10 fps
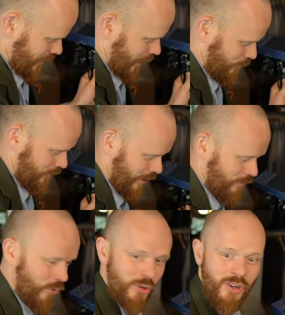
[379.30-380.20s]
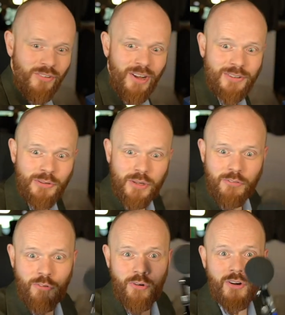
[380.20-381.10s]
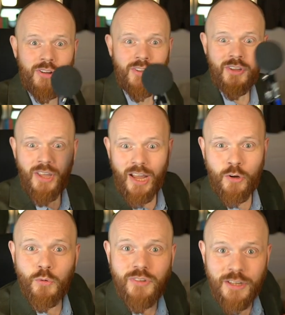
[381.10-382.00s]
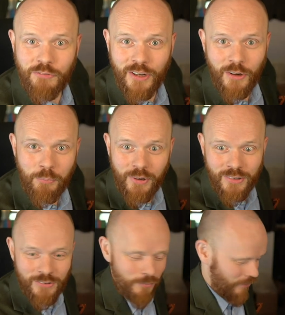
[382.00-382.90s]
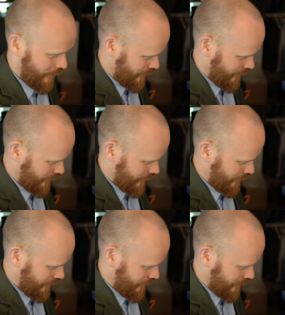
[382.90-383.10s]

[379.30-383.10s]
I'm walking around looking for acoustic fingerprints with this